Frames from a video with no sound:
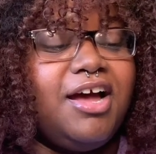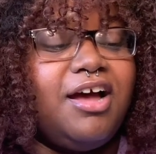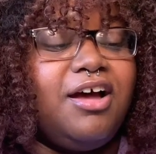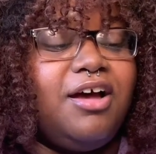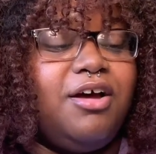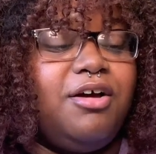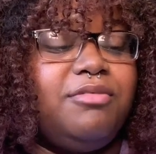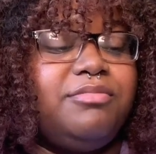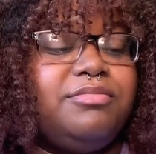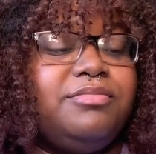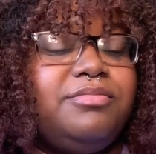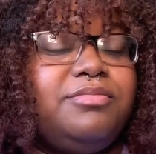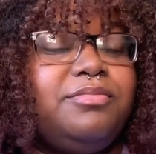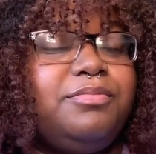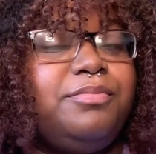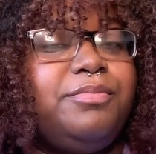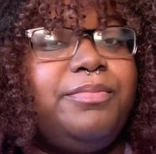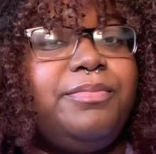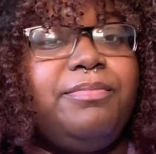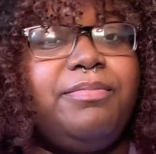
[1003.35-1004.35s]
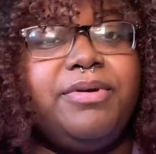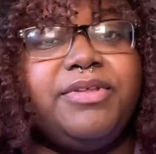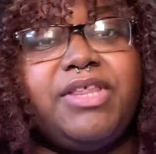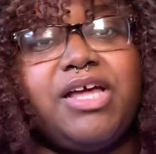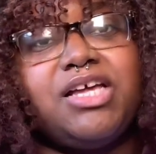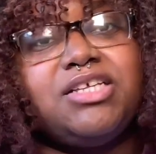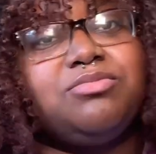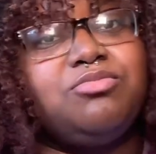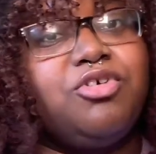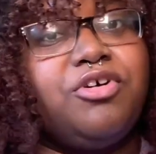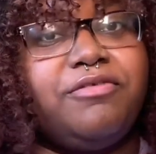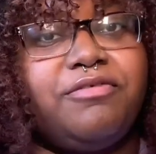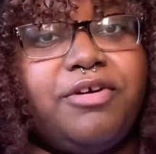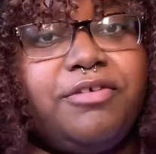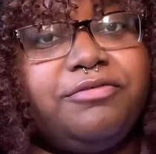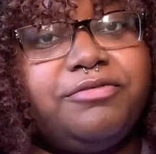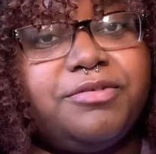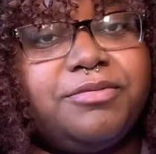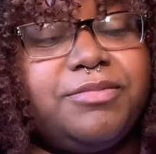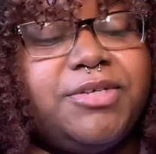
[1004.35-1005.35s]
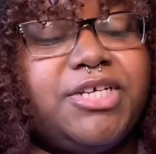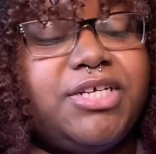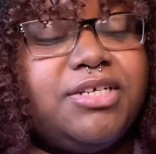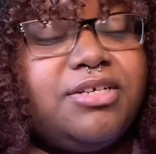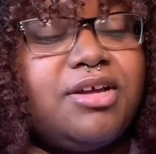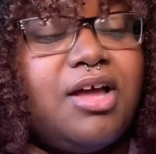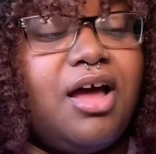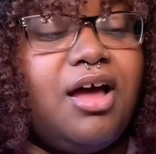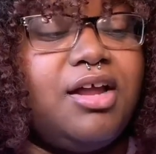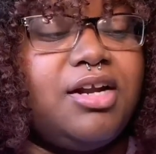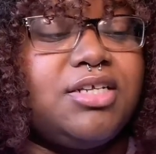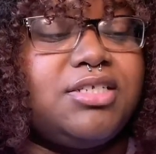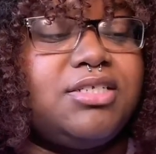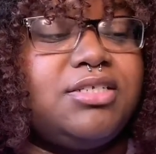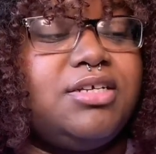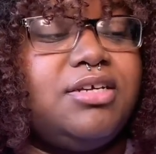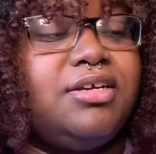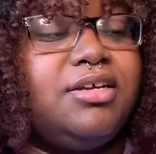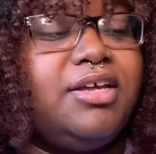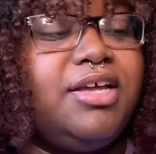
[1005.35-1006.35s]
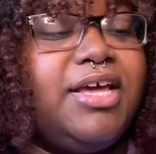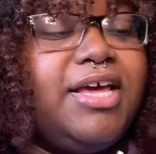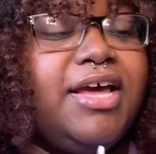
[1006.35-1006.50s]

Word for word: but that's more fun for me, honestly.